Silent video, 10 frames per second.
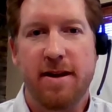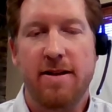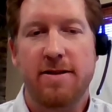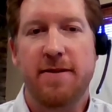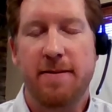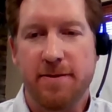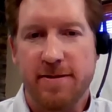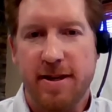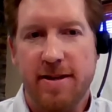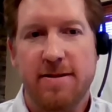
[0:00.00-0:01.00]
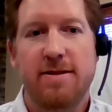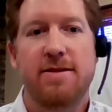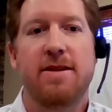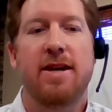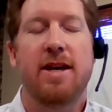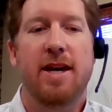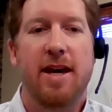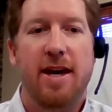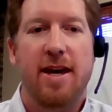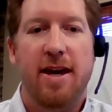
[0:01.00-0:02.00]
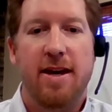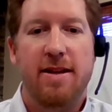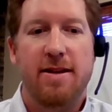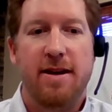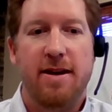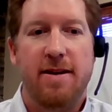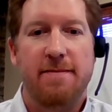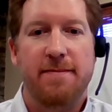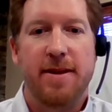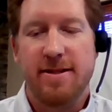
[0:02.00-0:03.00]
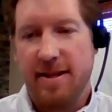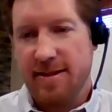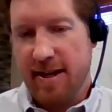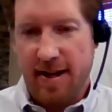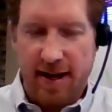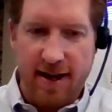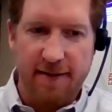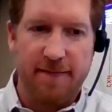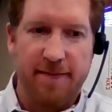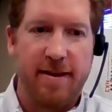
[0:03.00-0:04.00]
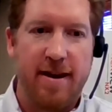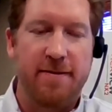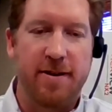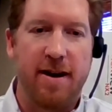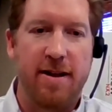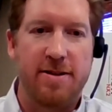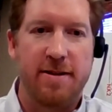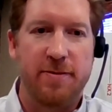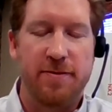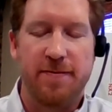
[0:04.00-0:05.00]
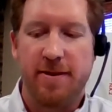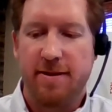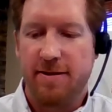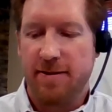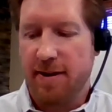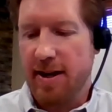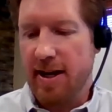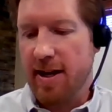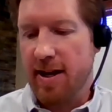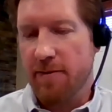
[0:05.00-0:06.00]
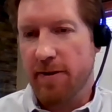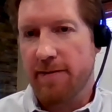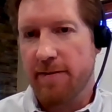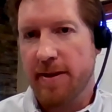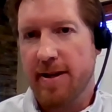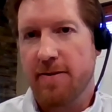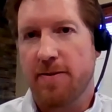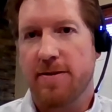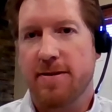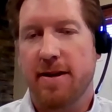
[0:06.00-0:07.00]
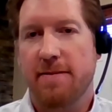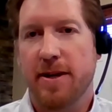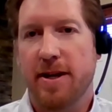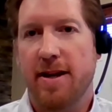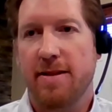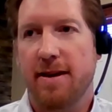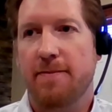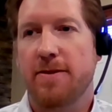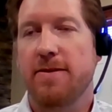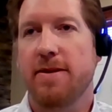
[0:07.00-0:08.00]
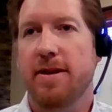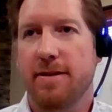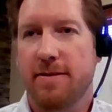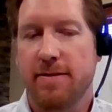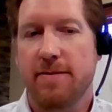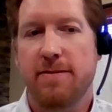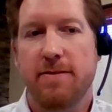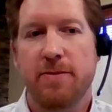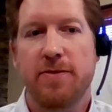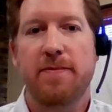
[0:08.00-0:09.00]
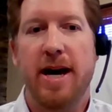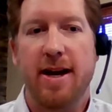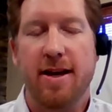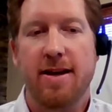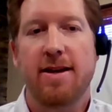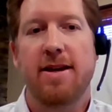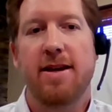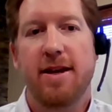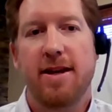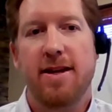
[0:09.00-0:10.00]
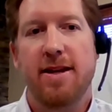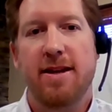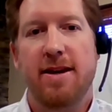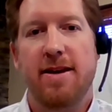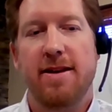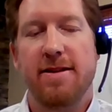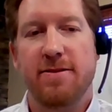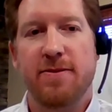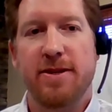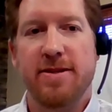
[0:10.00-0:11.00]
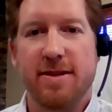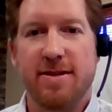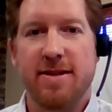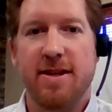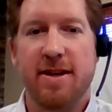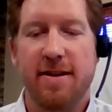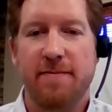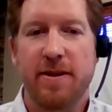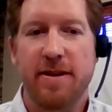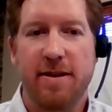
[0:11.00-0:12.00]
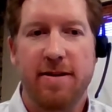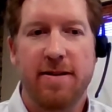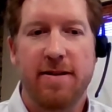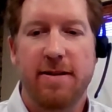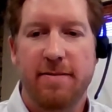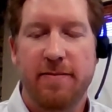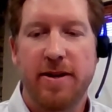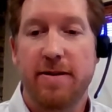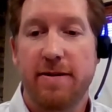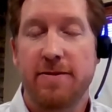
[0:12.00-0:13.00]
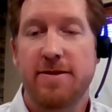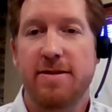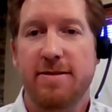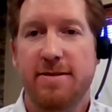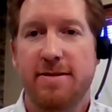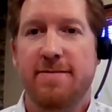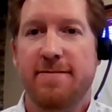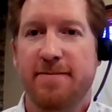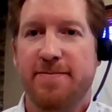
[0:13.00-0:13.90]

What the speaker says: College of Optical Sciences. And as I said, after college, I moved to Connecticut and worked from the headquarters there, but I had the opportunity to move back in 2016, and I've been here ever since.